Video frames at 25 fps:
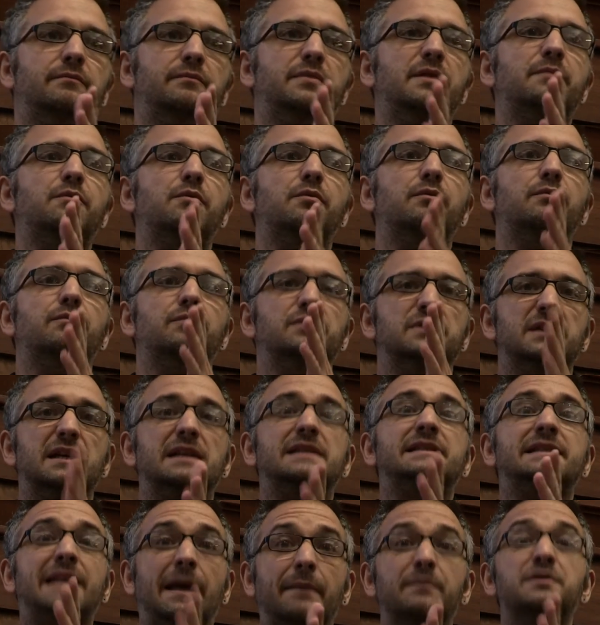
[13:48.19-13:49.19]
people was
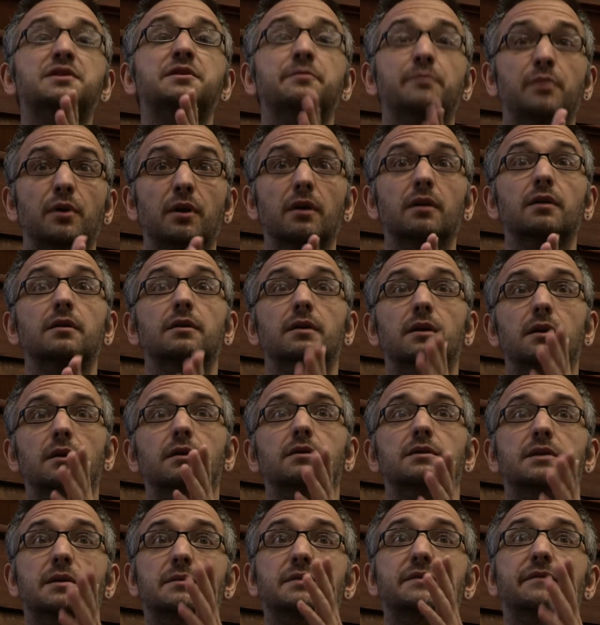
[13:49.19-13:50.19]
acceptable
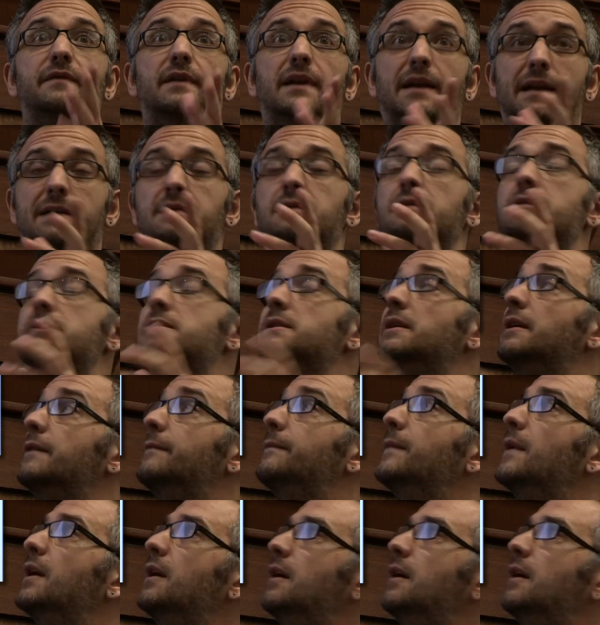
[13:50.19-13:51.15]
in terms of a latency.